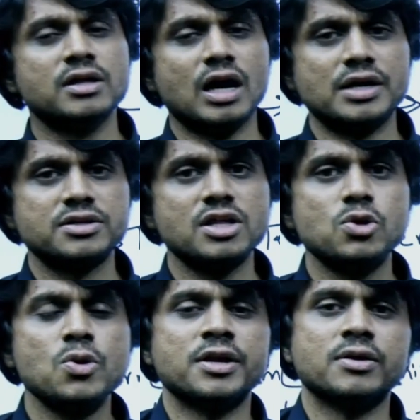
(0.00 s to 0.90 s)
under the
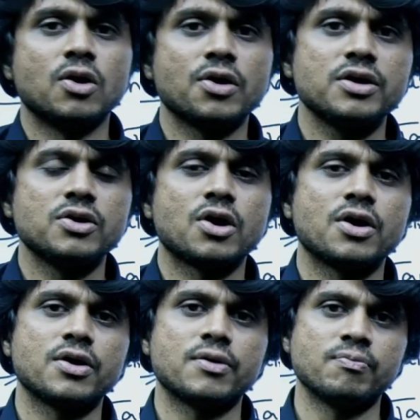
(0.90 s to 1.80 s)
UN. Okay,
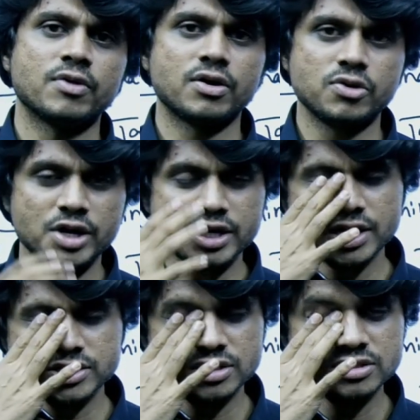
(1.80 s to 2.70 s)
United
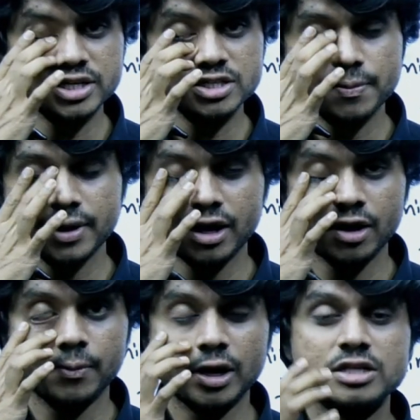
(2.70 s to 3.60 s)
Nations, there is a
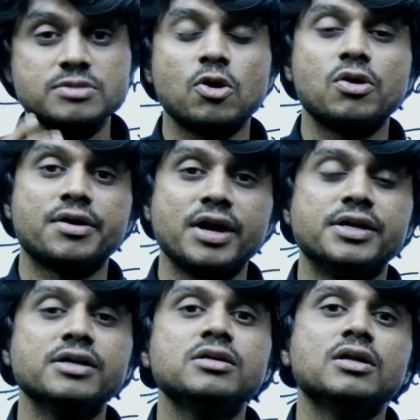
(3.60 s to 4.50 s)
mechanism called
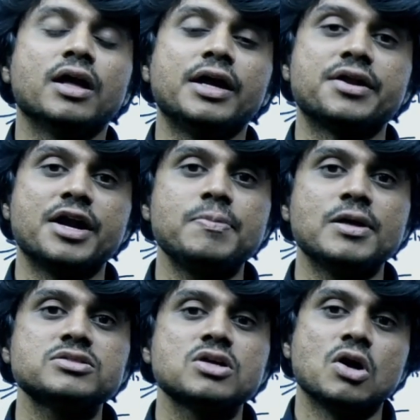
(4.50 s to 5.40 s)
RED and RED plus.